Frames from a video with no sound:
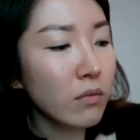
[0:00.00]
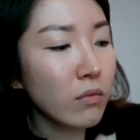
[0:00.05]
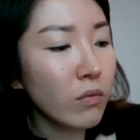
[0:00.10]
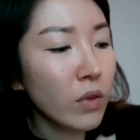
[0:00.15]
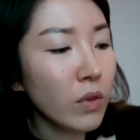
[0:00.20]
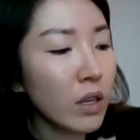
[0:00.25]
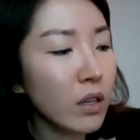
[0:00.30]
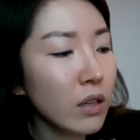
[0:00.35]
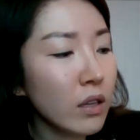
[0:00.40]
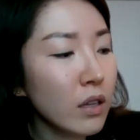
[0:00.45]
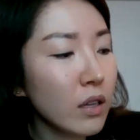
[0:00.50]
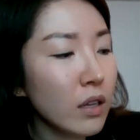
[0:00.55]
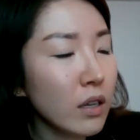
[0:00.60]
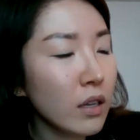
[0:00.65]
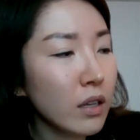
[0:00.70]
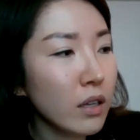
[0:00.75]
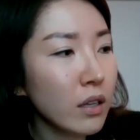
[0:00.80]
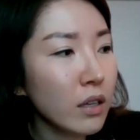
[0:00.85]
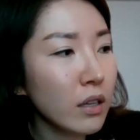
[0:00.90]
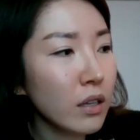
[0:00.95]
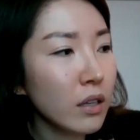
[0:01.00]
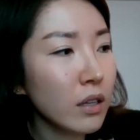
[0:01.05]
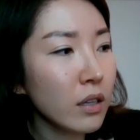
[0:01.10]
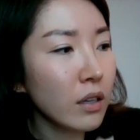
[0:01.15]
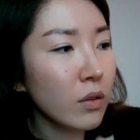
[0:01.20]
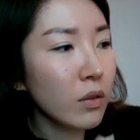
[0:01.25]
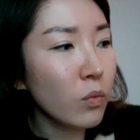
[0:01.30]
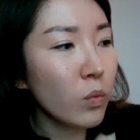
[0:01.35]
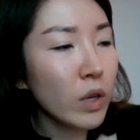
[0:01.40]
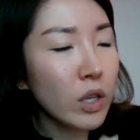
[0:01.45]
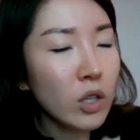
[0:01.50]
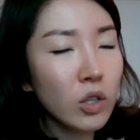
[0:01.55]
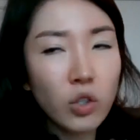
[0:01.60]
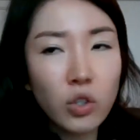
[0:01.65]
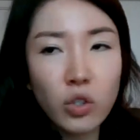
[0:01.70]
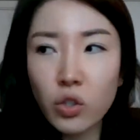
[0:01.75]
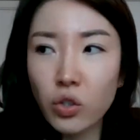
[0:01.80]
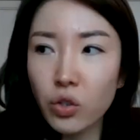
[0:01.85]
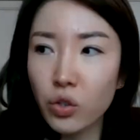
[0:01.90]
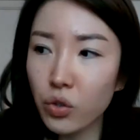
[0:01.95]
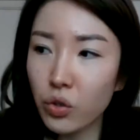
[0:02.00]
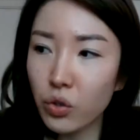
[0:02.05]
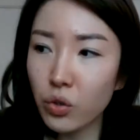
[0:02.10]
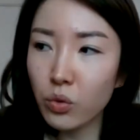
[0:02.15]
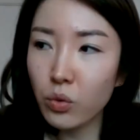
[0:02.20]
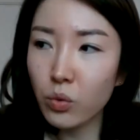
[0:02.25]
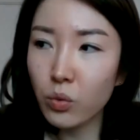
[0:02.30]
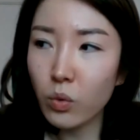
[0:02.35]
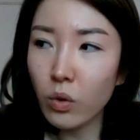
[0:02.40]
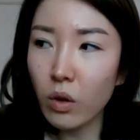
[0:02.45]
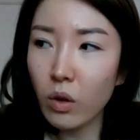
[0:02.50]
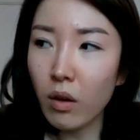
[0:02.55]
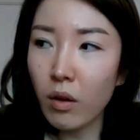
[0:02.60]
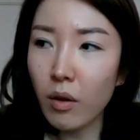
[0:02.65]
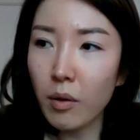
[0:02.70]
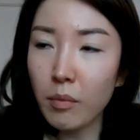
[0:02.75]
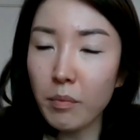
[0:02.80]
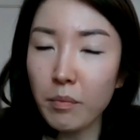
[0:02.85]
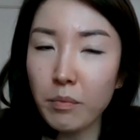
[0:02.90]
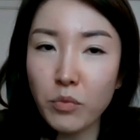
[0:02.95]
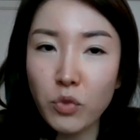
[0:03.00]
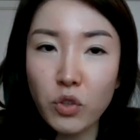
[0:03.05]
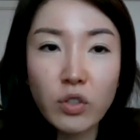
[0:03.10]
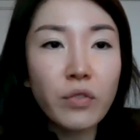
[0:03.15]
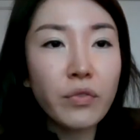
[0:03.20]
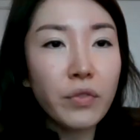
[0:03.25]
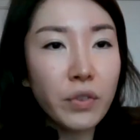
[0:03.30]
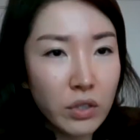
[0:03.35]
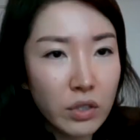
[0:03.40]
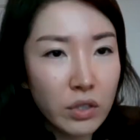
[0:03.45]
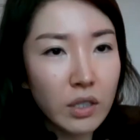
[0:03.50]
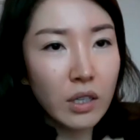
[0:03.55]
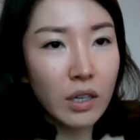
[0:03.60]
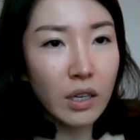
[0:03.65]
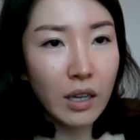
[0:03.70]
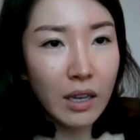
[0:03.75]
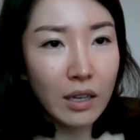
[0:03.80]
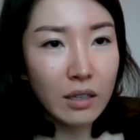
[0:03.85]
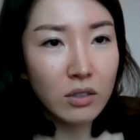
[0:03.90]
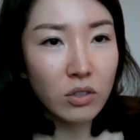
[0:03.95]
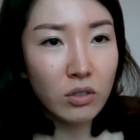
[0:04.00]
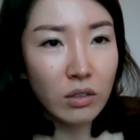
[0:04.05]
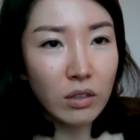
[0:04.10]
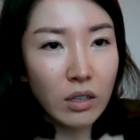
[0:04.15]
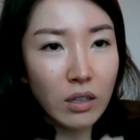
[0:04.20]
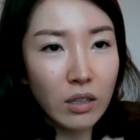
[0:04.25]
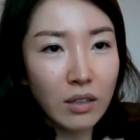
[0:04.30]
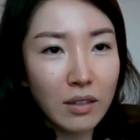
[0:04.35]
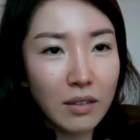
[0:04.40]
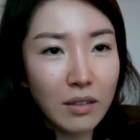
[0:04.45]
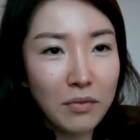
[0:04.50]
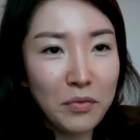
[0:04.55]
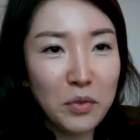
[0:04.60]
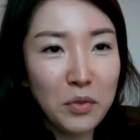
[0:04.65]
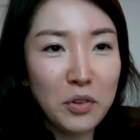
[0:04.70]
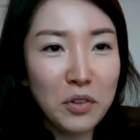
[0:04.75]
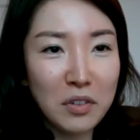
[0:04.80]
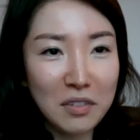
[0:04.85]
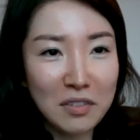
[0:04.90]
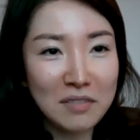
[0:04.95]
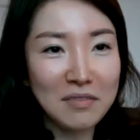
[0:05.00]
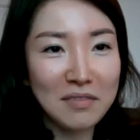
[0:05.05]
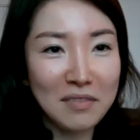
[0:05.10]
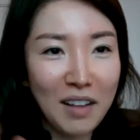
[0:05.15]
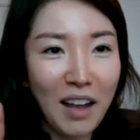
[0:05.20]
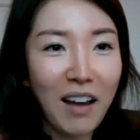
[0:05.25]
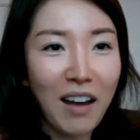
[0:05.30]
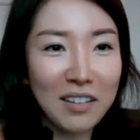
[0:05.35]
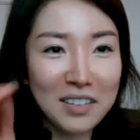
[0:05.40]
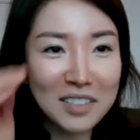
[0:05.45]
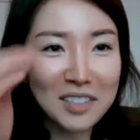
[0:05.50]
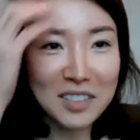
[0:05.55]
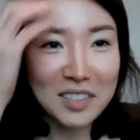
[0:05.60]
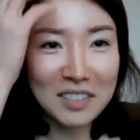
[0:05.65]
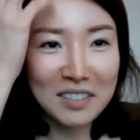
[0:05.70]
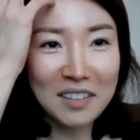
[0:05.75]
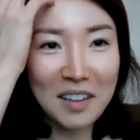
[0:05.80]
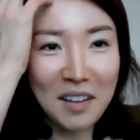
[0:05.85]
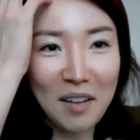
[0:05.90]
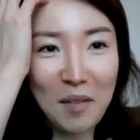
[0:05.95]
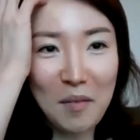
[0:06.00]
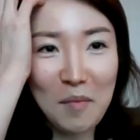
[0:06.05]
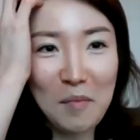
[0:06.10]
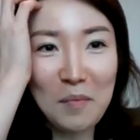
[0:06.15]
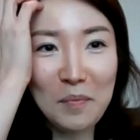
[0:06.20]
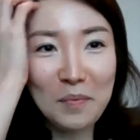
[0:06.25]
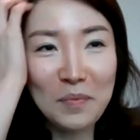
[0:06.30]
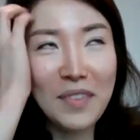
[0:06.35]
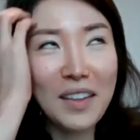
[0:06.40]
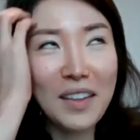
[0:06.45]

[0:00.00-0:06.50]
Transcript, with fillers: when I went to um, university actually for audition. Um,